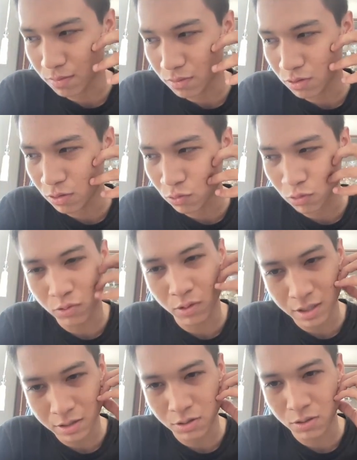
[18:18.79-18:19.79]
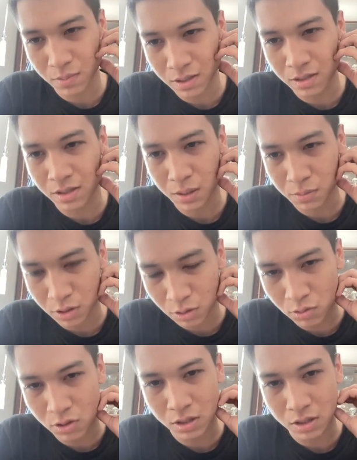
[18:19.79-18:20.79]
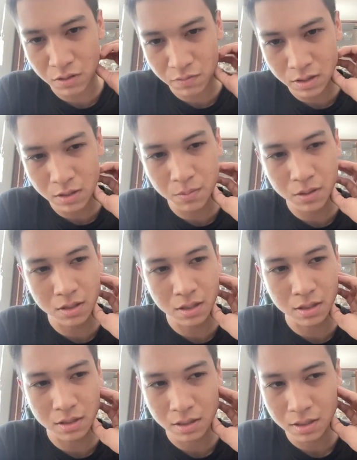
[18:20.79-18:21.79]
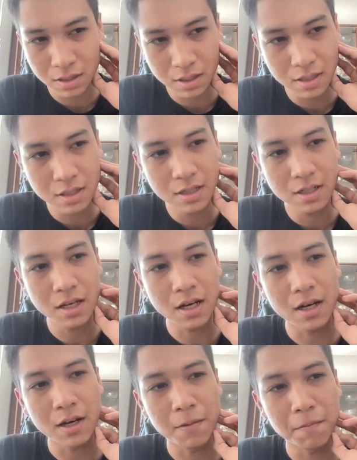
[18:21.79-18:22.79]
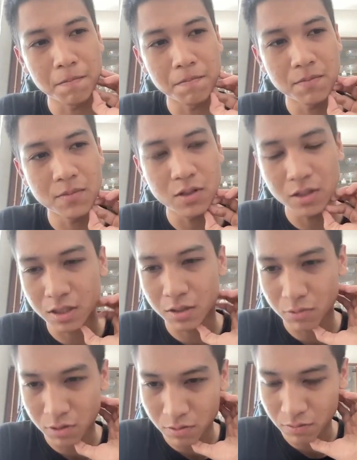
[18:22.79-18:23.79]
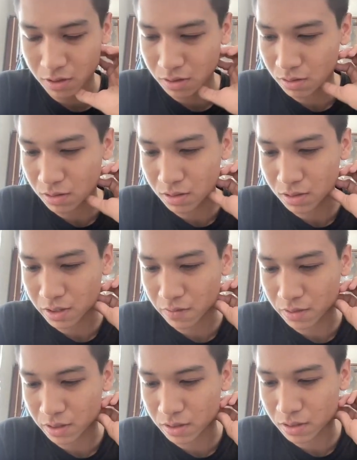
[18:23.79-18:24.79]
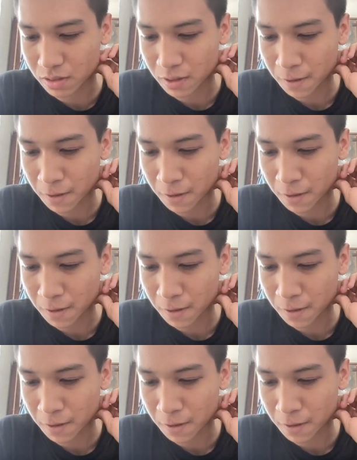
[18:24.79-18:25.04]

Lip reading: You would rather spend time coding and developing than dealing with investors and stuff like that.